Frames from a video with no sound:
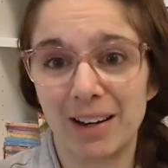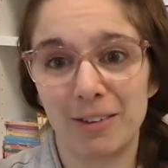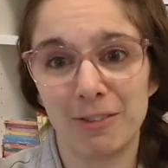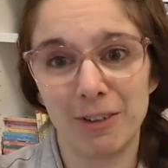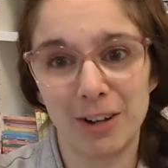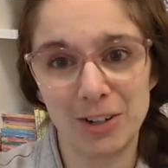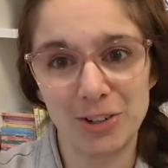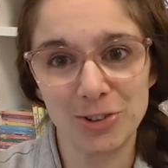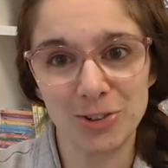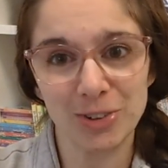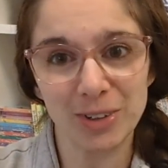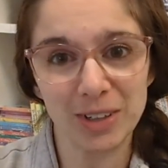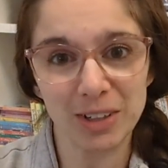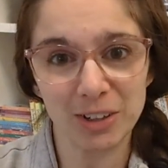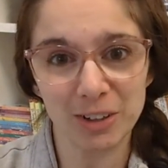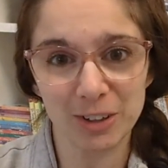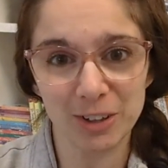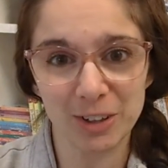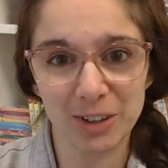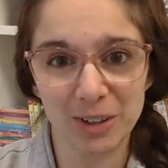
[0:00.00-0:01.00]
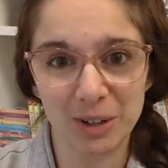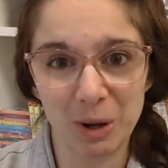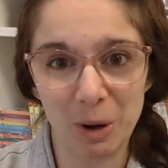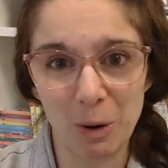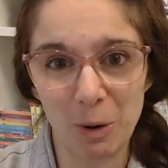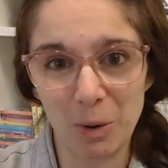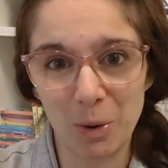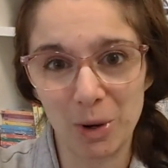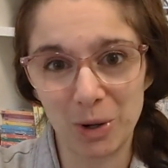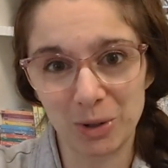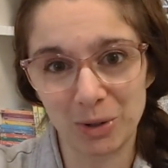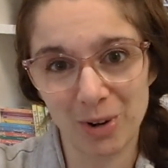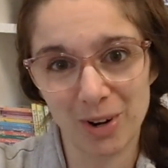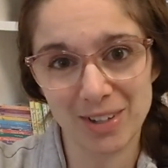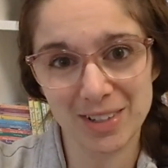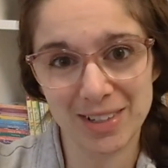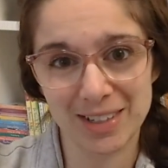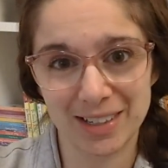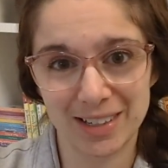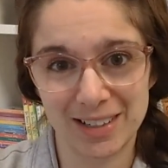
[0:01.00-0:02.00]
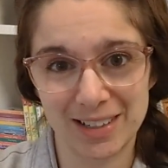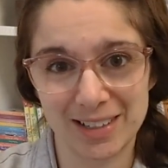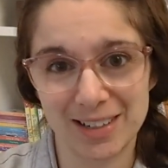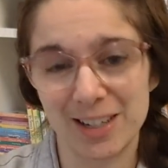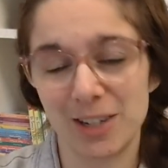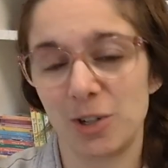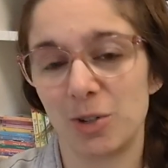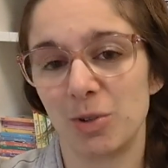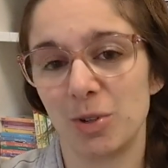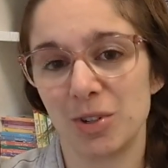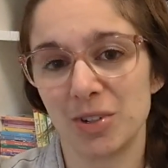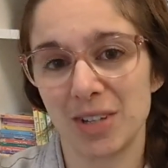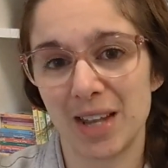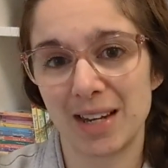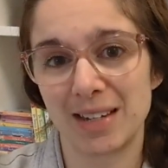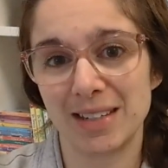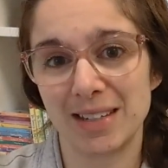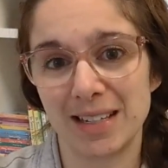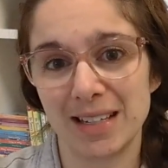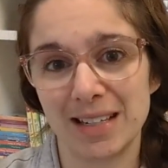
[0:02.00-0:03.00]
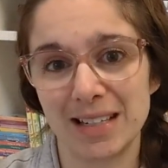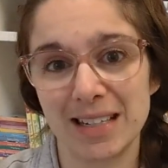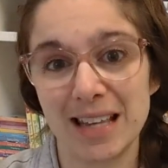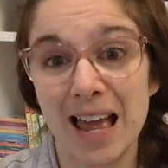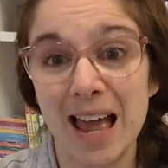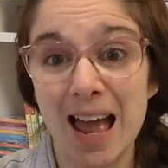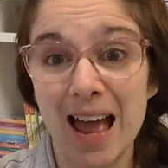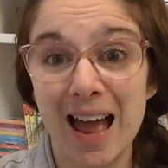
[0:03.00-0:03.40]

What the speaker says: And eventually you're going to go across to continue your sentence.